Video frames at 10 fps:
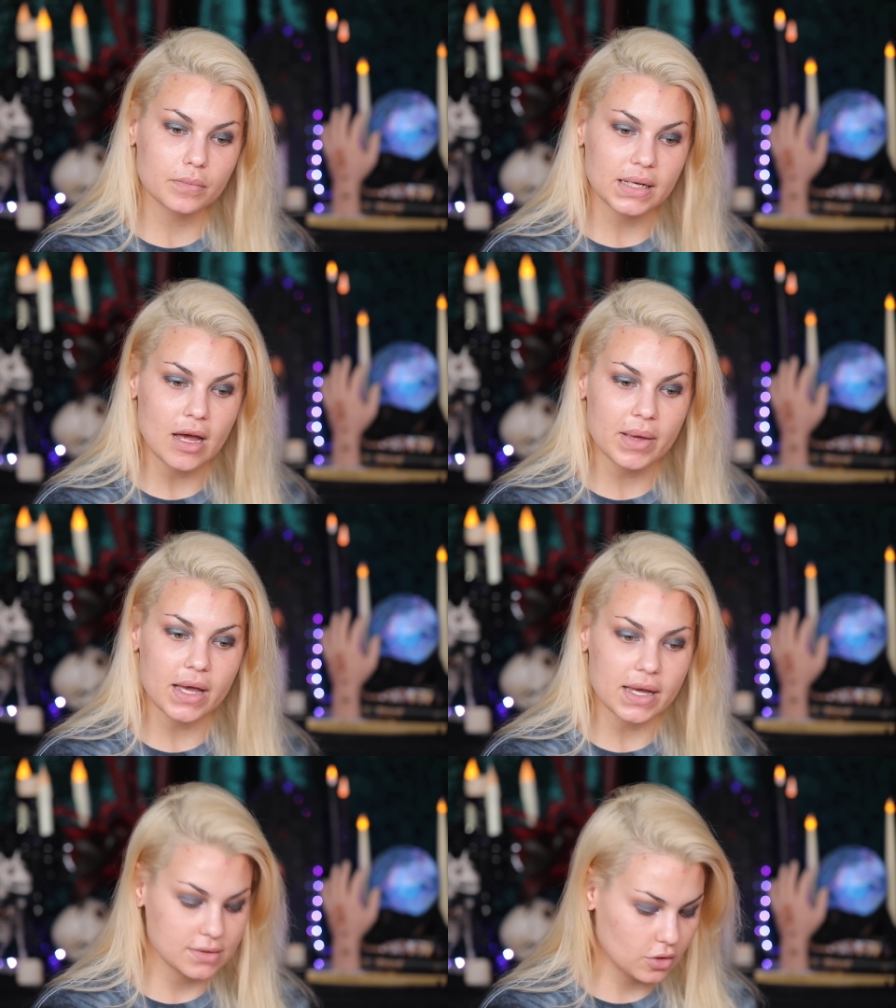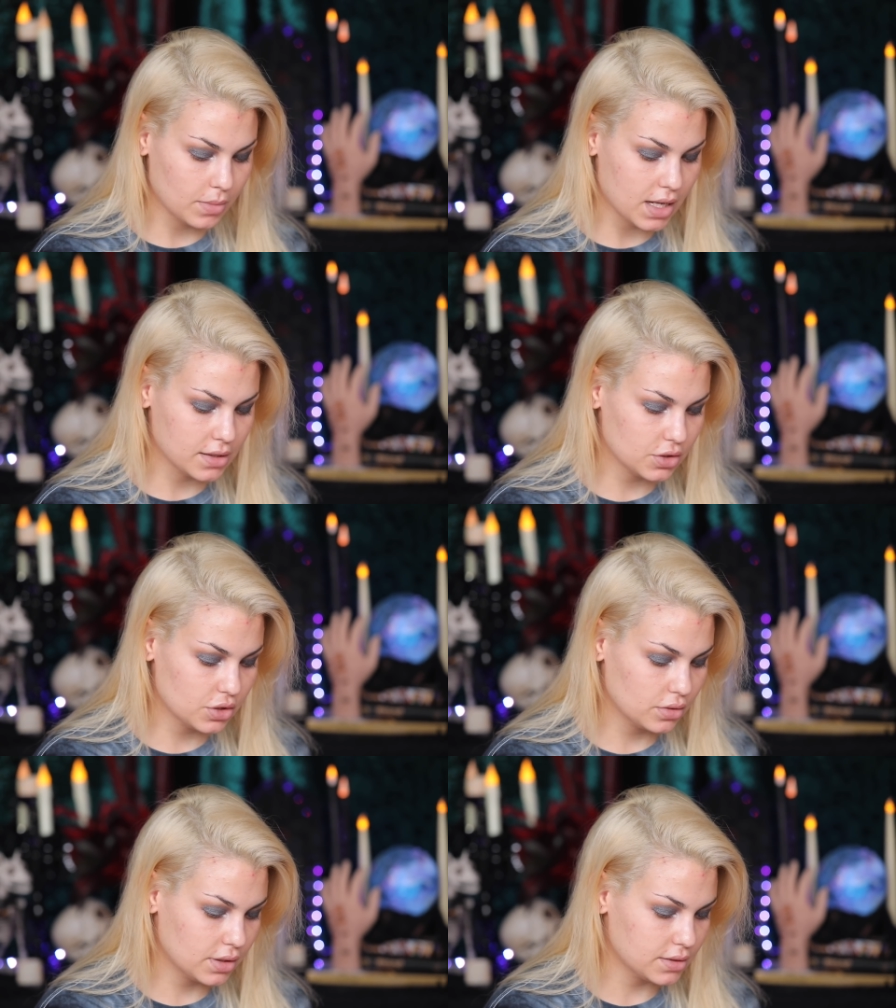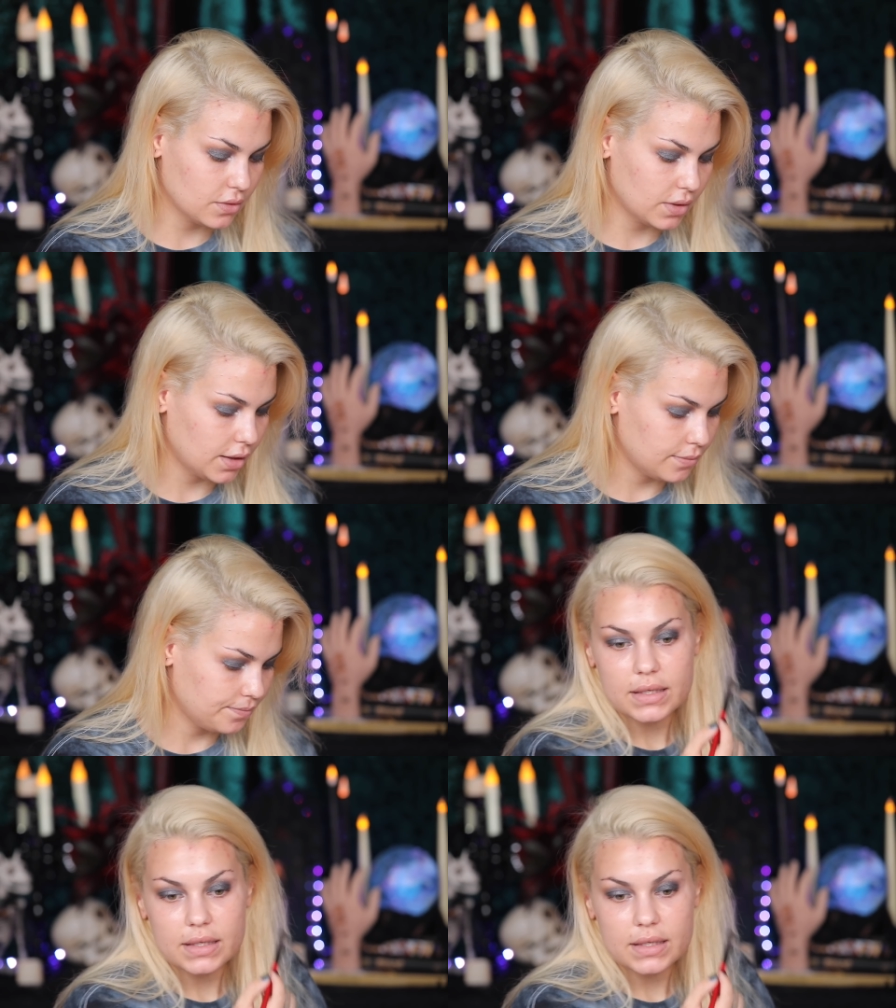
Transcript: but now my eyes don't match. That's okay.